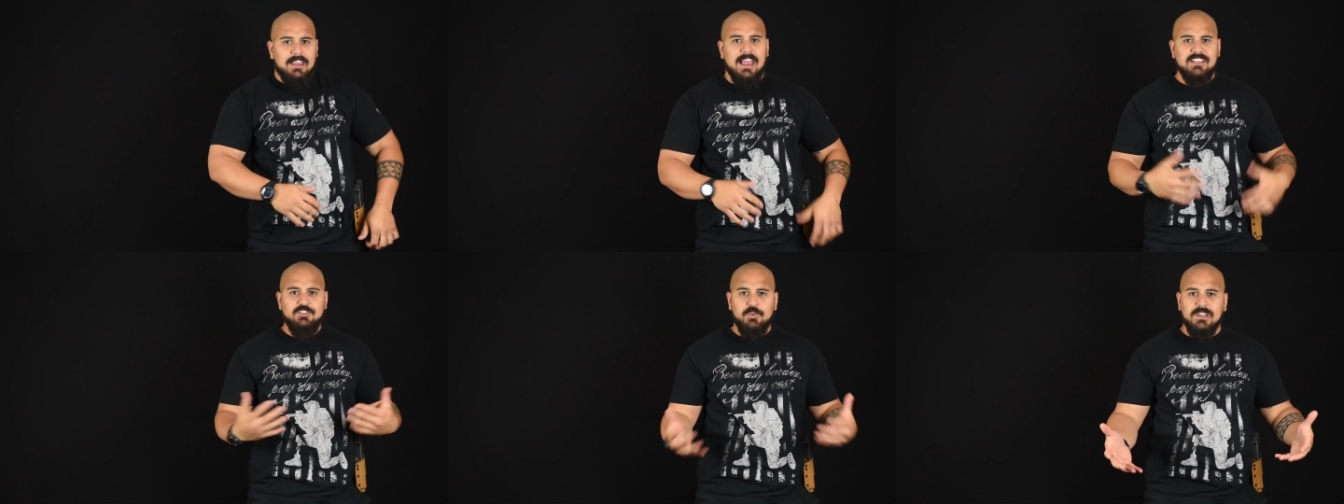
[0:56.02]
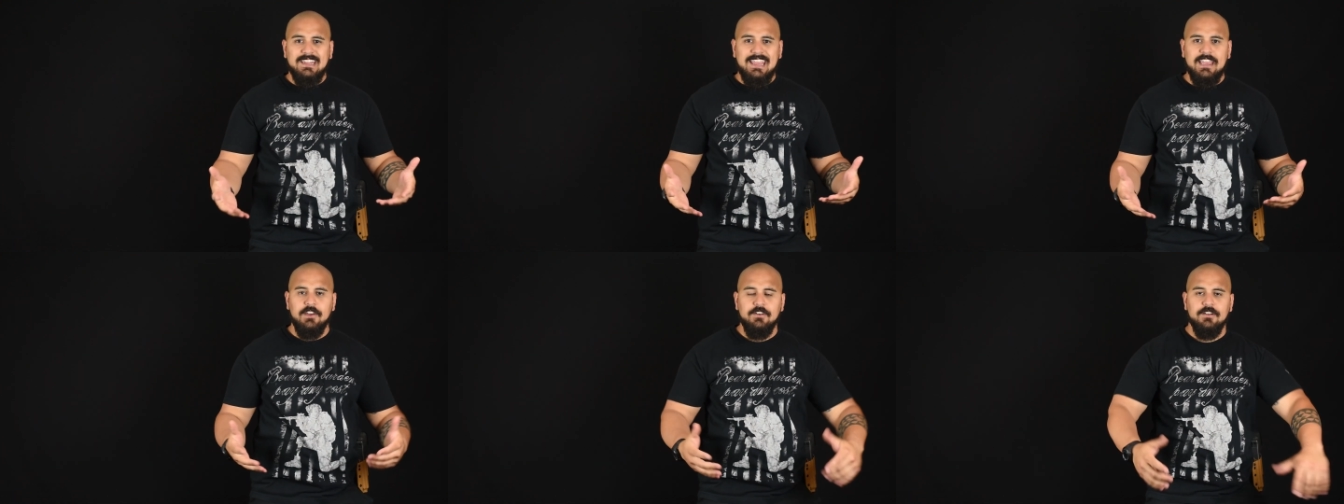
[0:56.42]
As you can
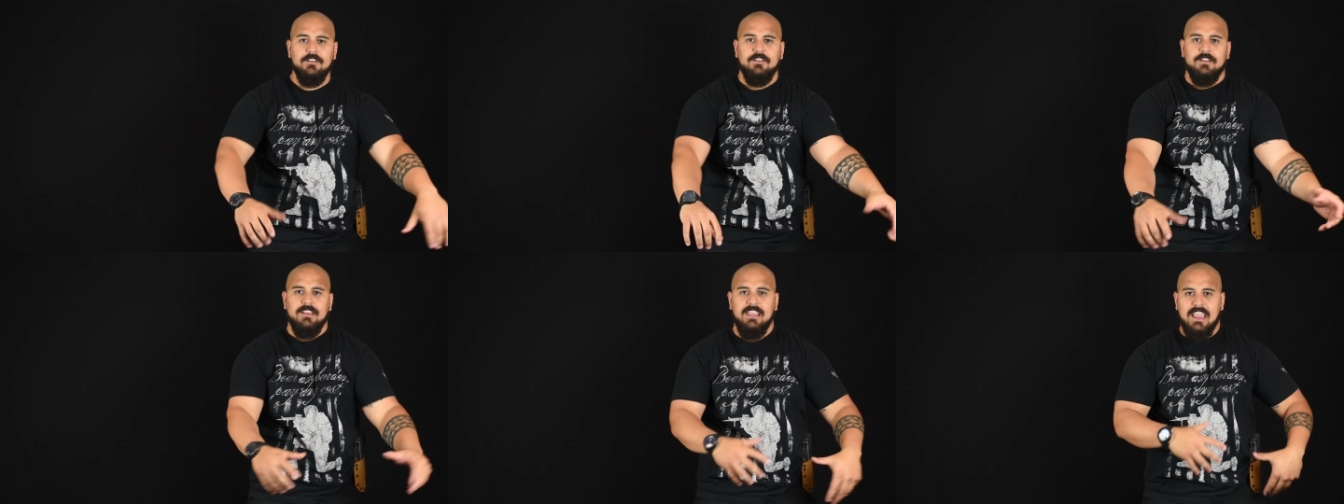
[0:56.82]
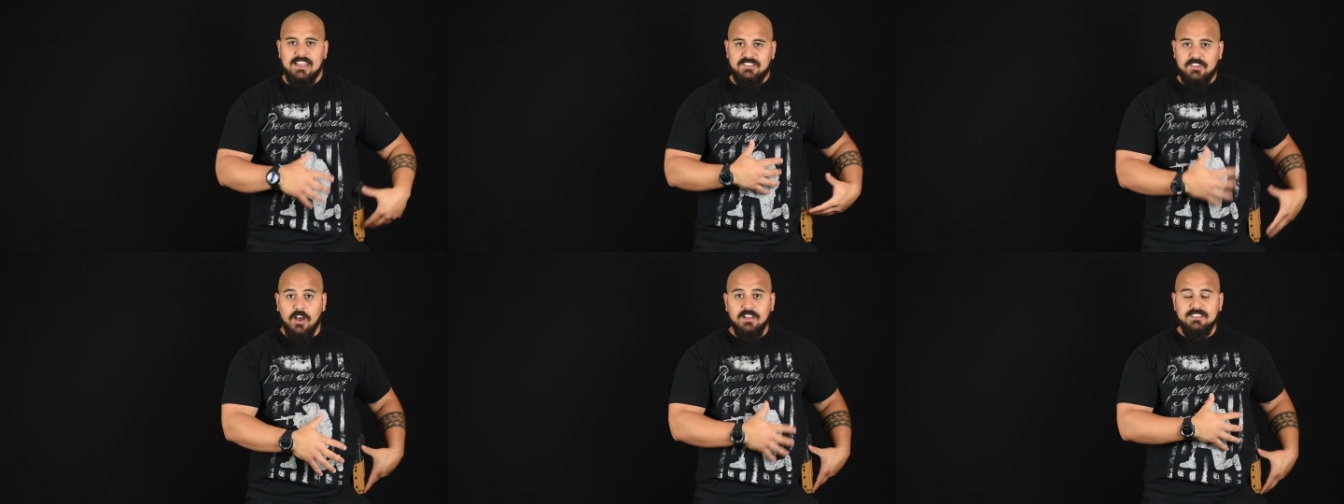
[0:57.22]
hear,
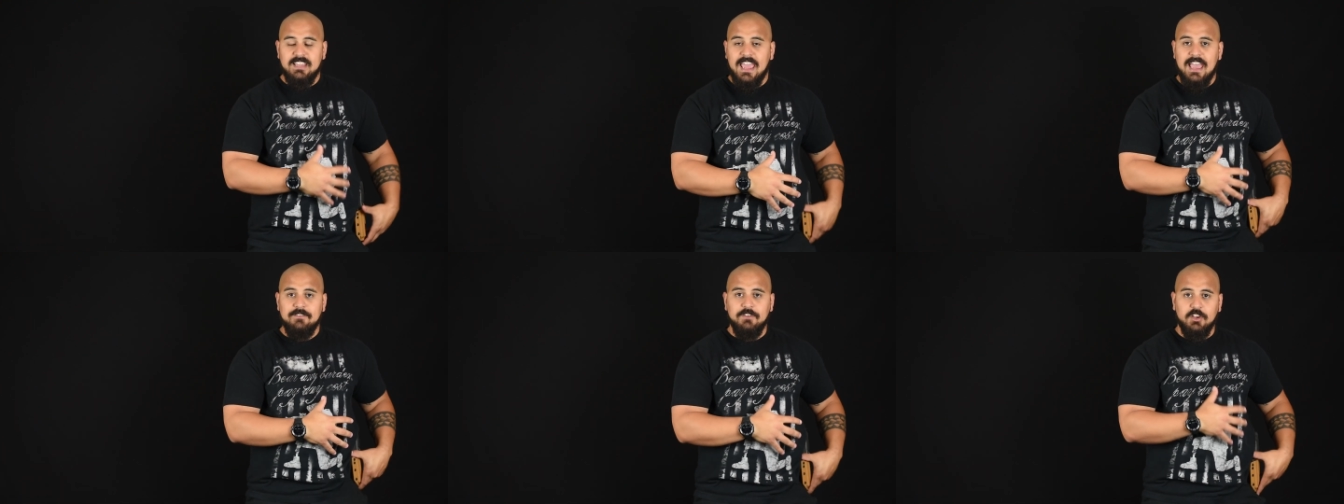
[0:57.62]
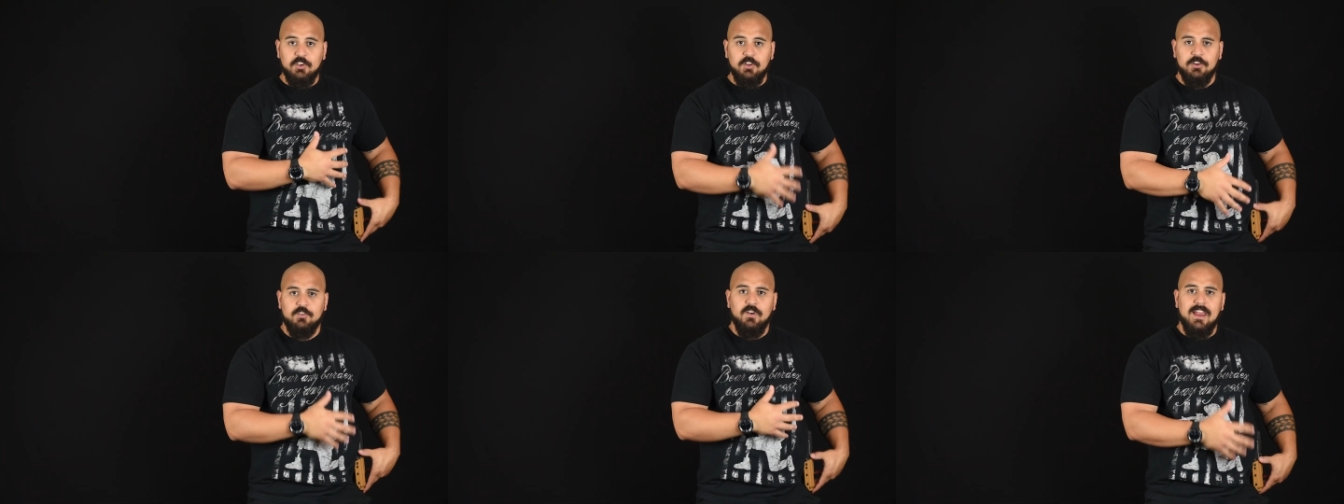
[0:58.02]
it does have a
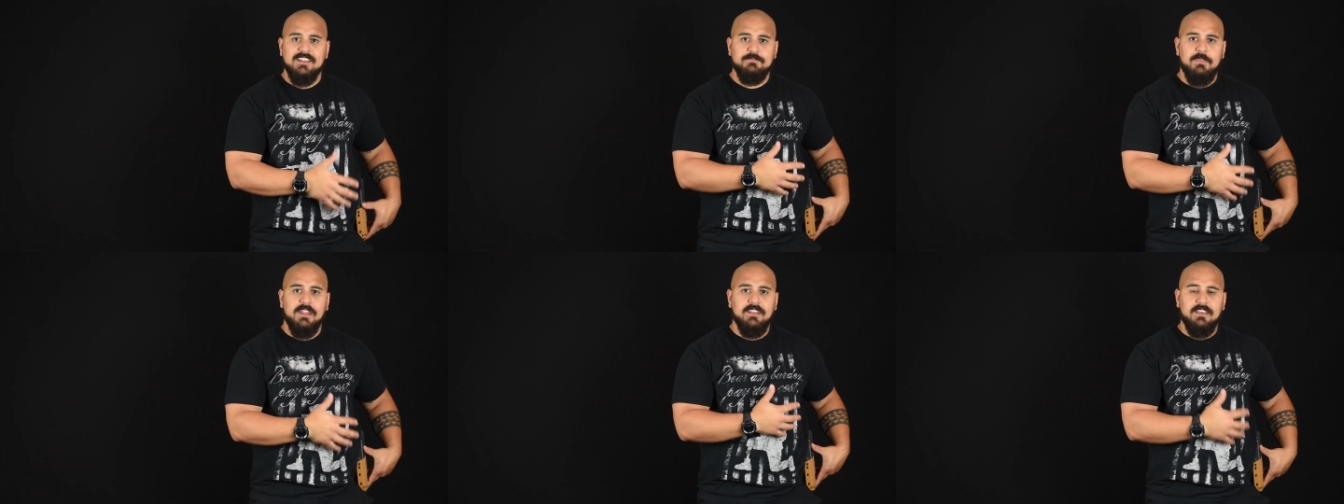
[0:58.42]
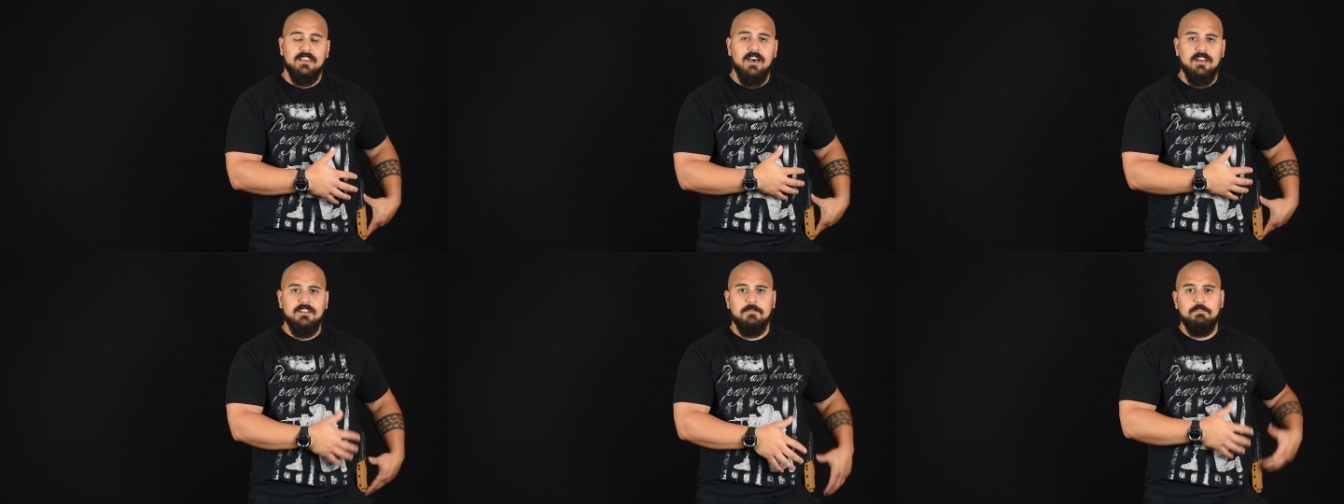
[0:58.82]
good grasp on the
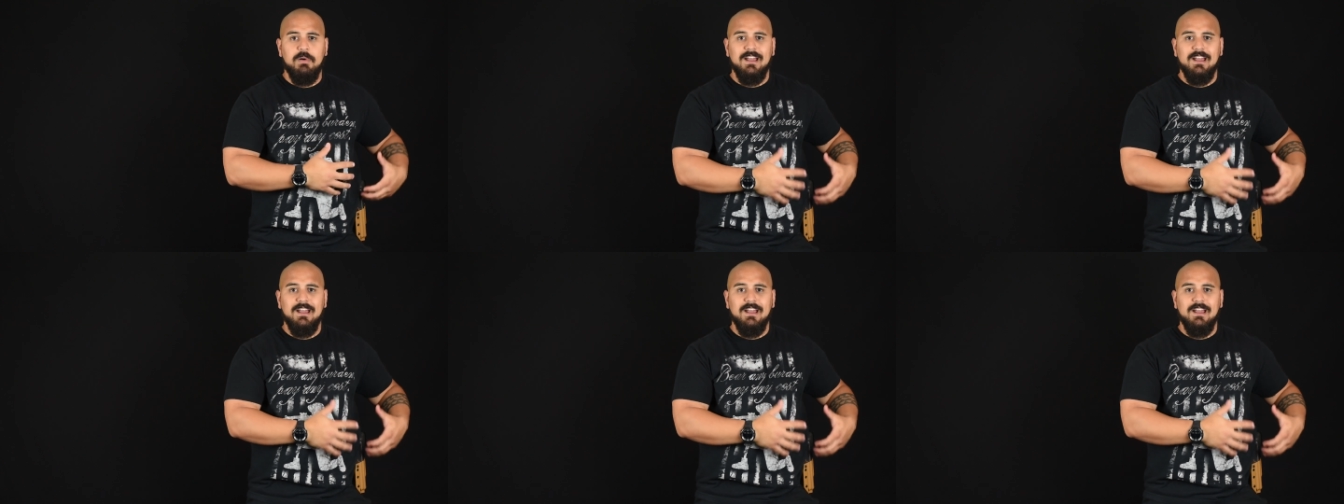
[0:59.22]
gun,